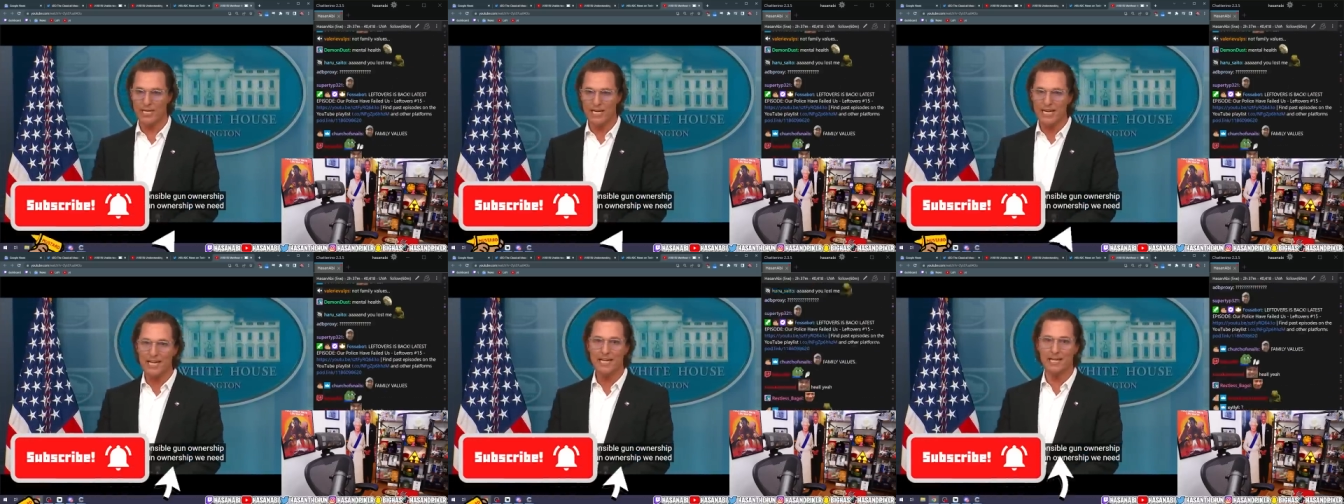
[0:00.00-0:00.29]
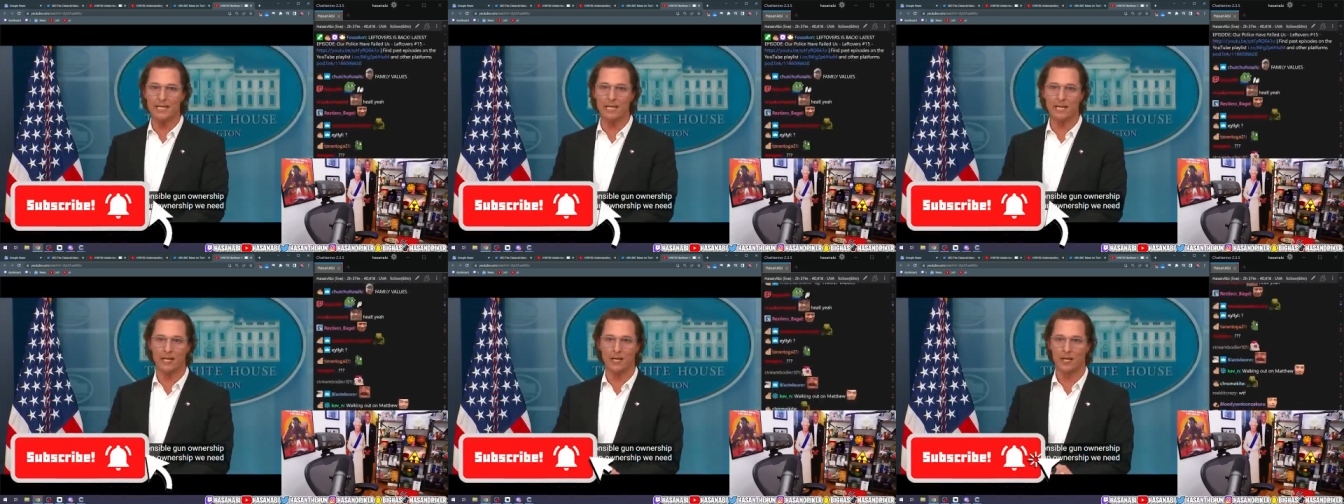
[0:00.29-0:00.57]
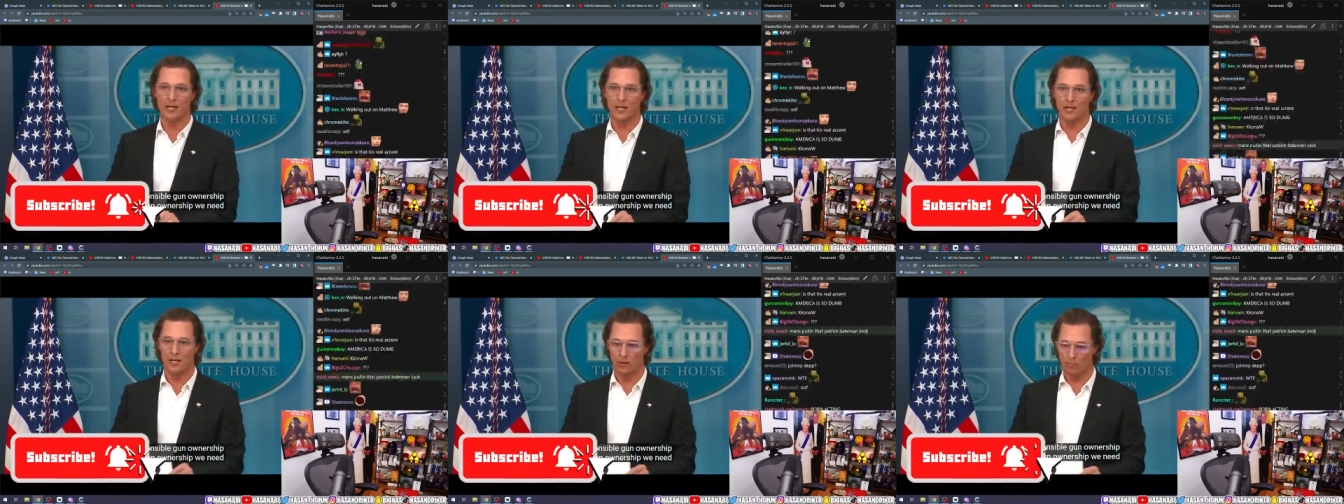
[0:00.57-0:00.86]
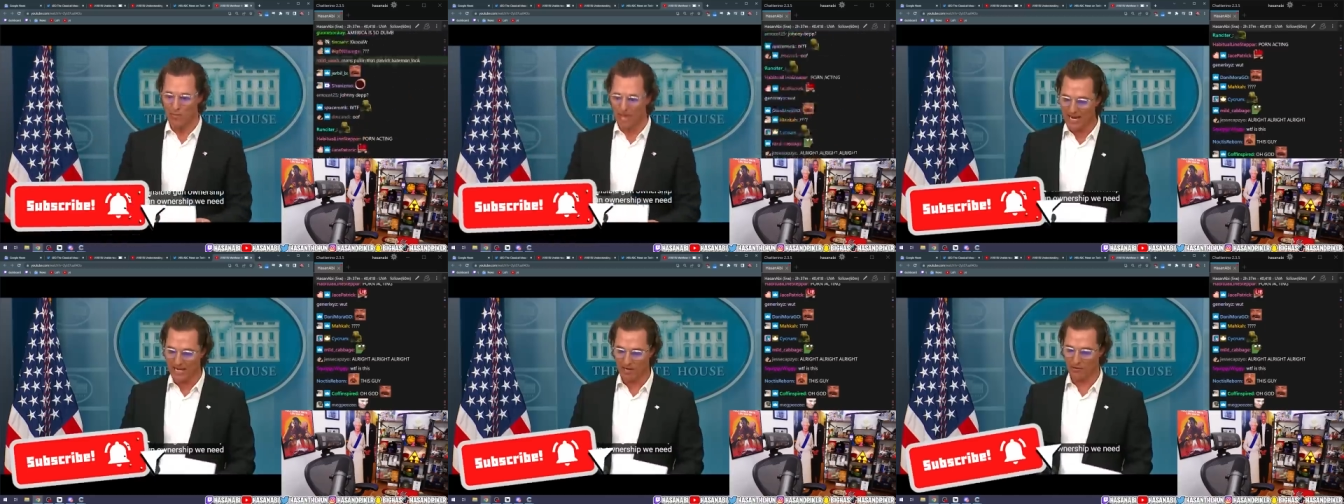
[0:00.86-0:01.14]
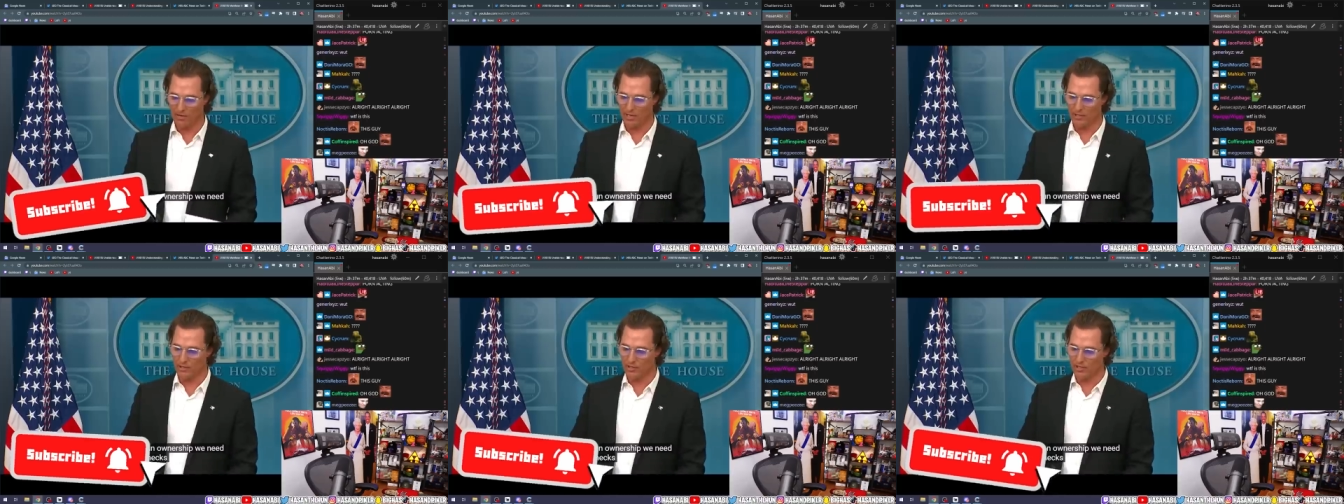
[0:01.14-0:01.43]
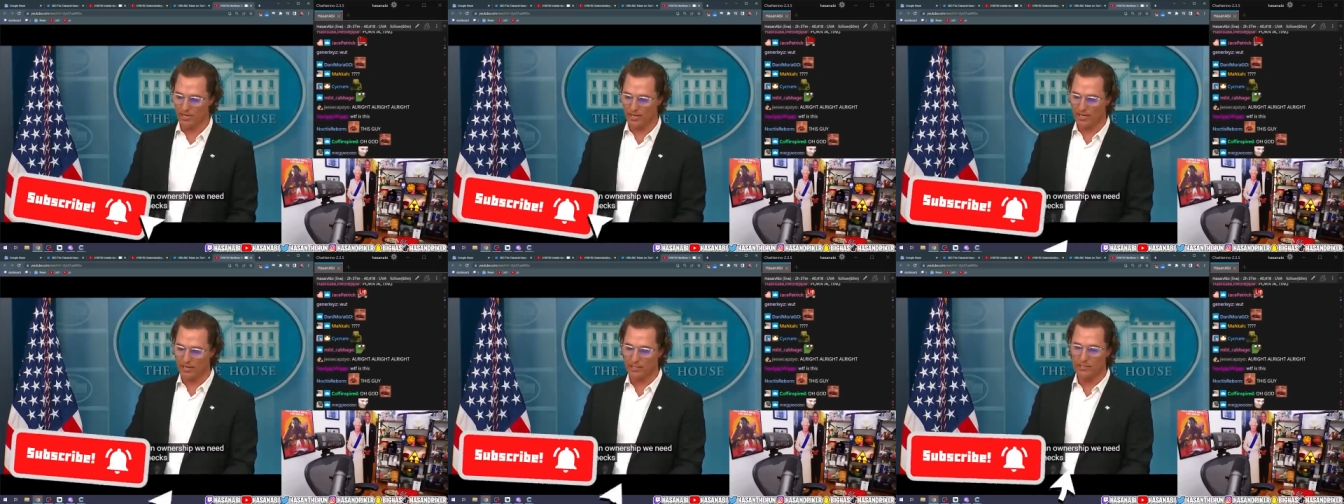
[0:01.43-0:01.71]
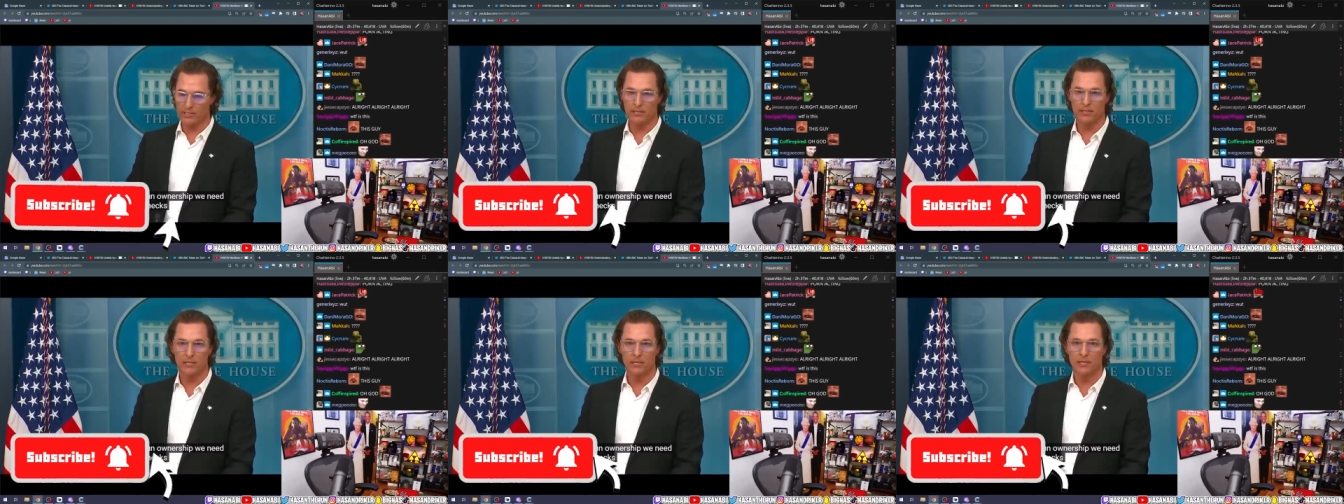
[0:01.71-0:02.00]
We need background
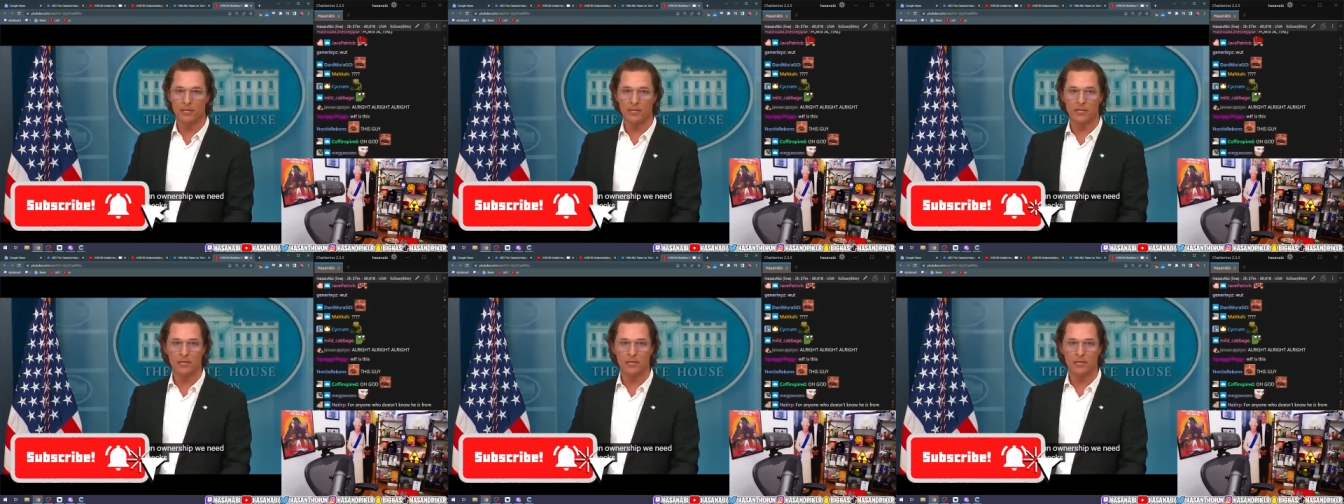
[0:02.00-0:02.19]
checks.